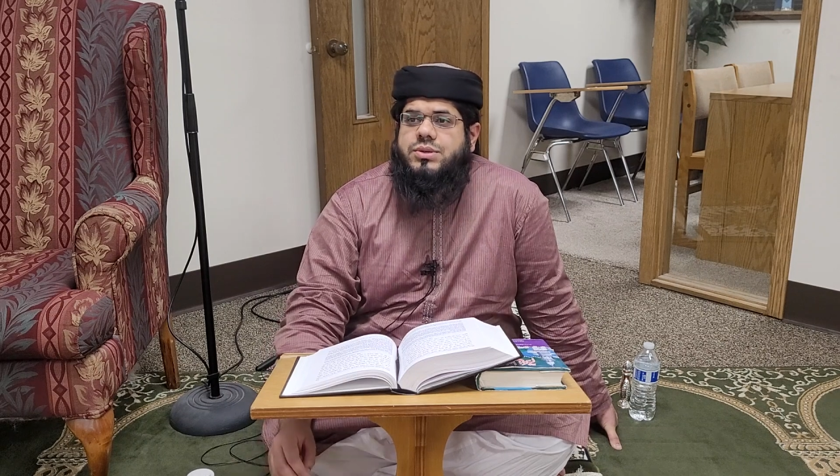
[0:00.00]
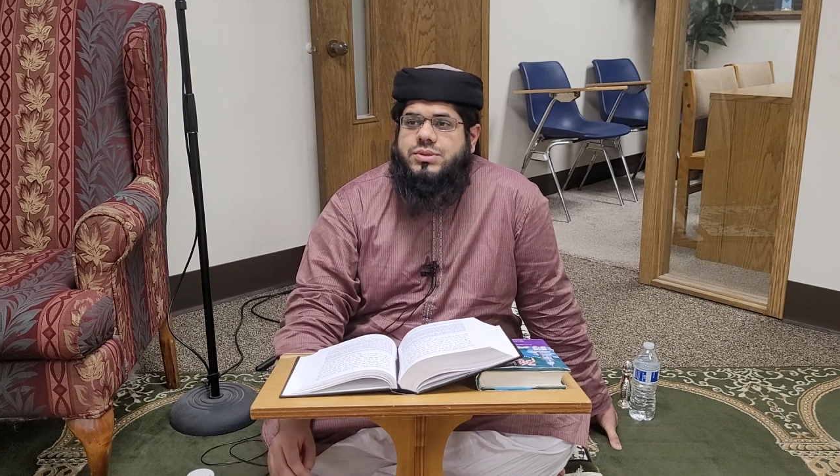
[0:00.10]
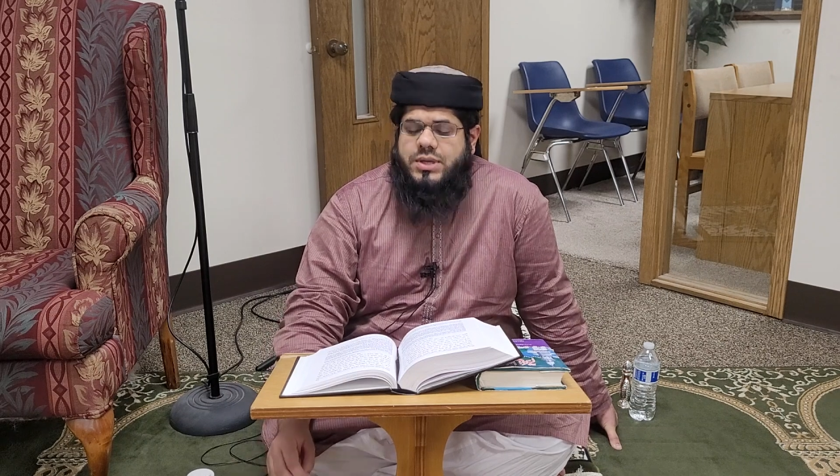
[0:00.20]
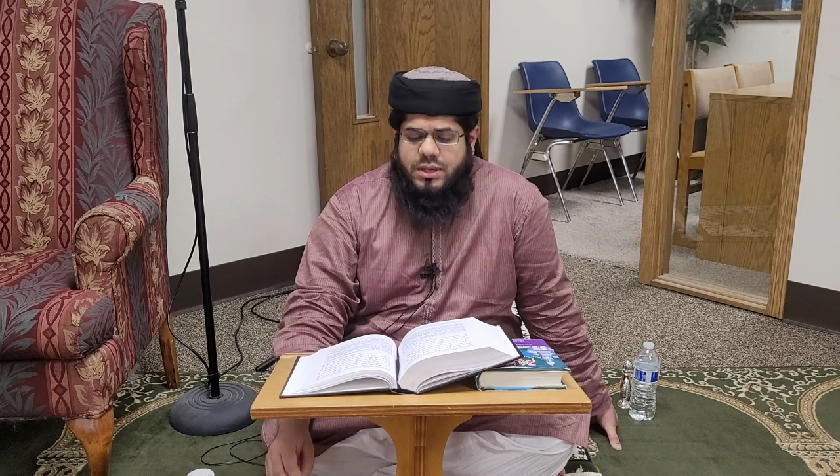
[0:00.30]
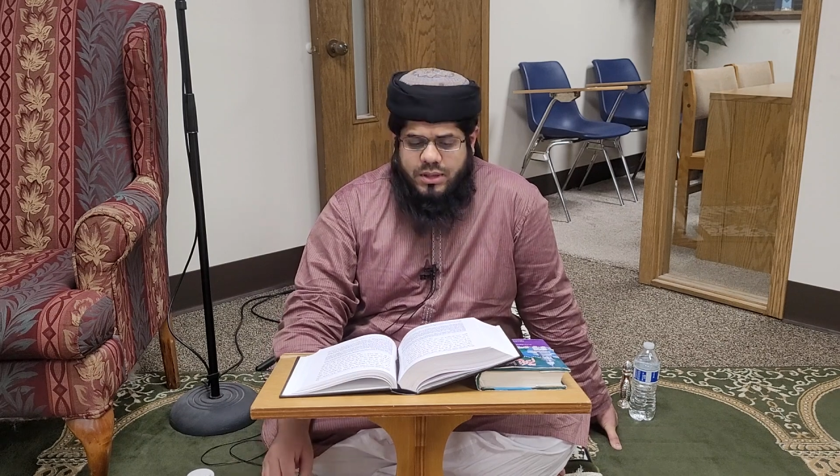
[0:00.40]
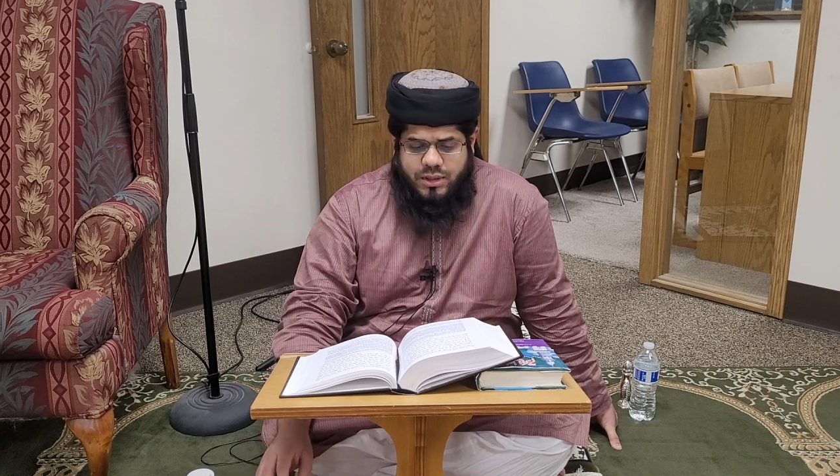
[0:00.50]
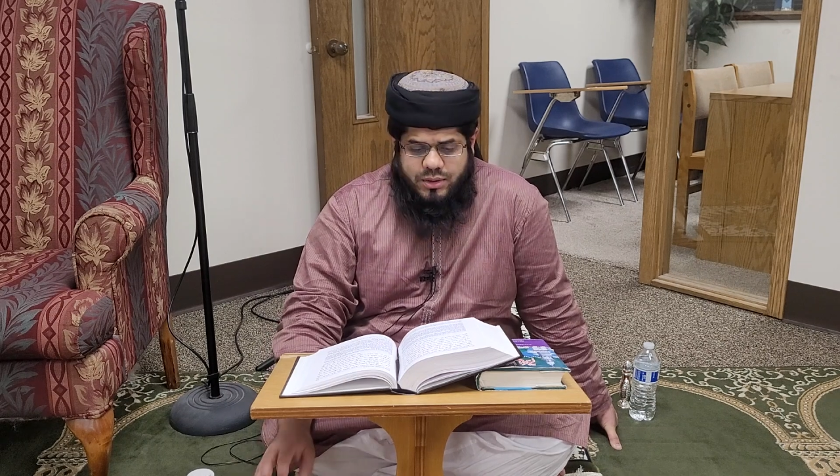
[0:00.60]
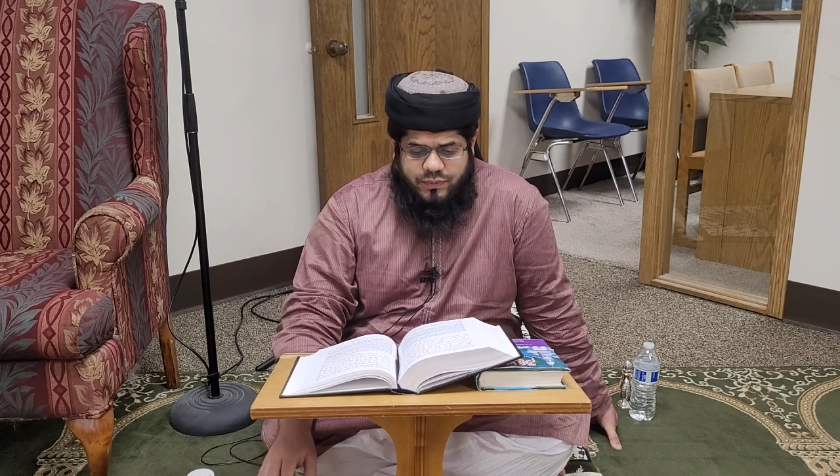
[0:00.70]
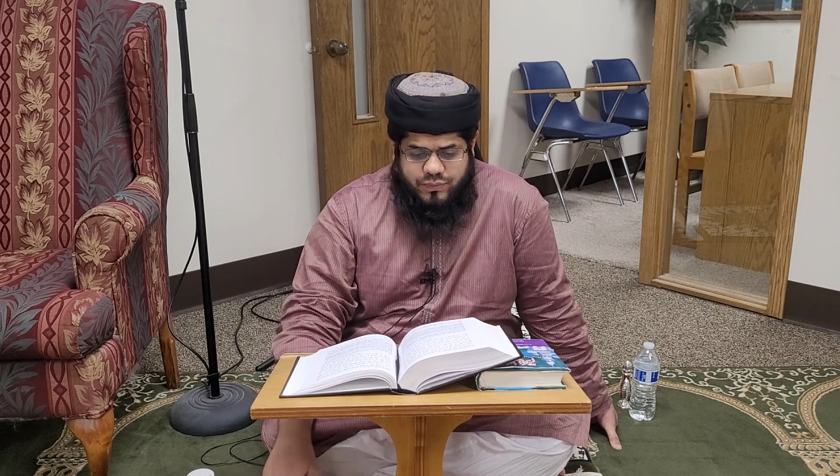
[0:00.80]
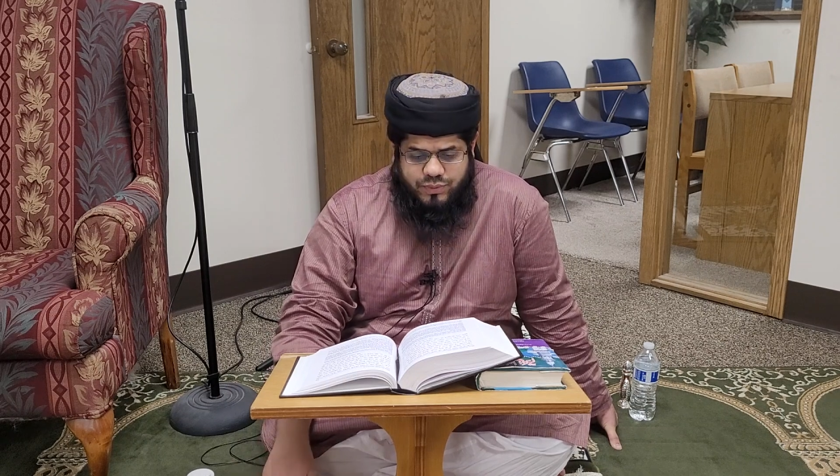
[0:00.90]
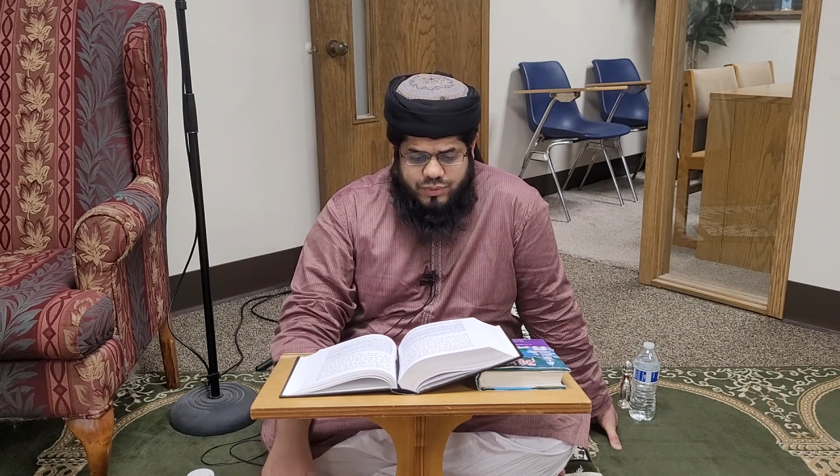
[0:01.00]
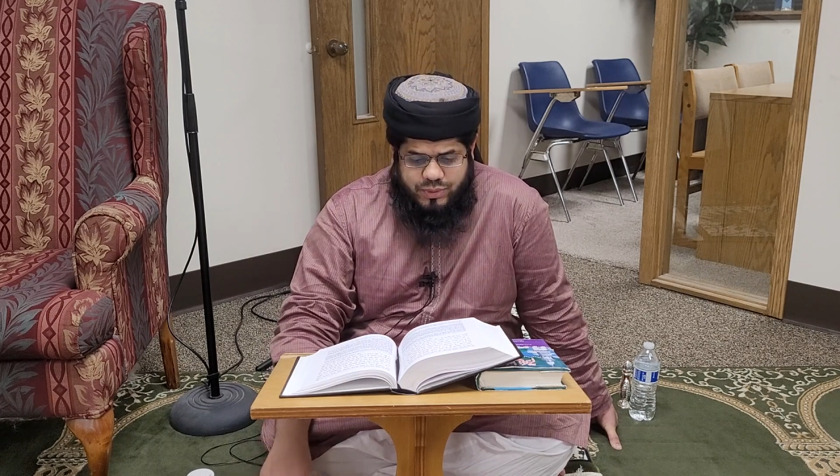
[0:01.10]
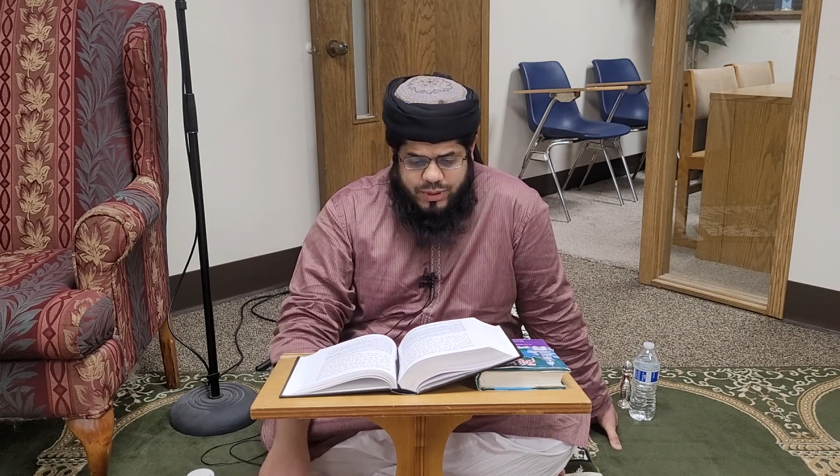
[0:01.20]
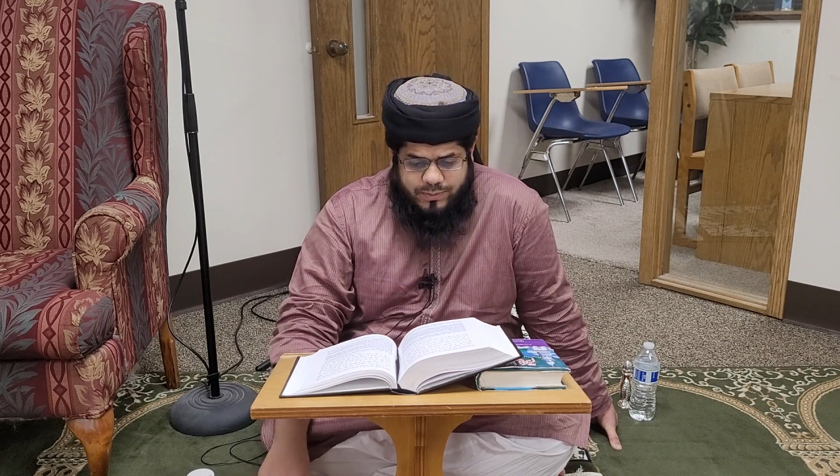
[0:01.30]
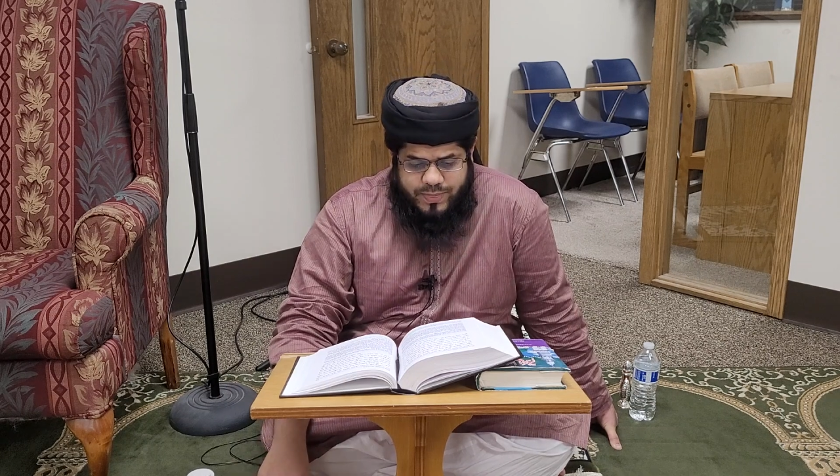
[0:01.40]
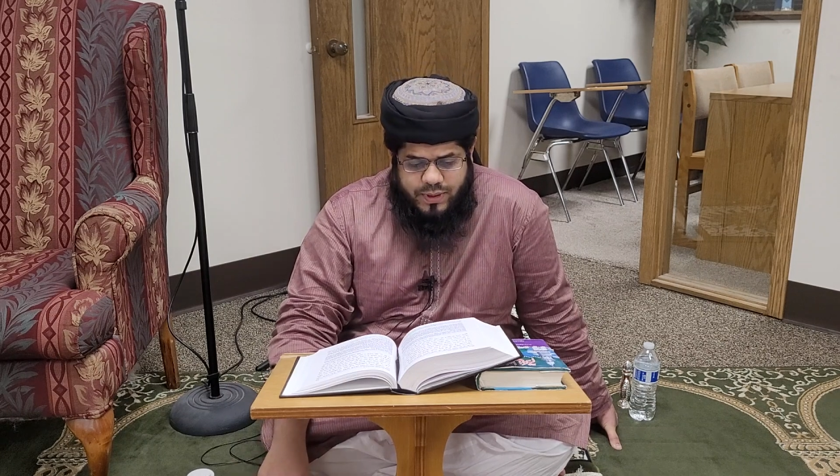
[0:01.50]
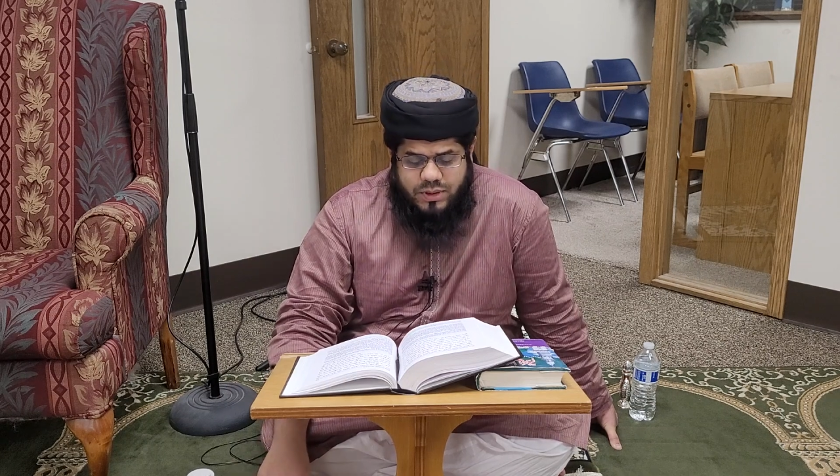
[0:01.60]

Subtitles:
to send food to them.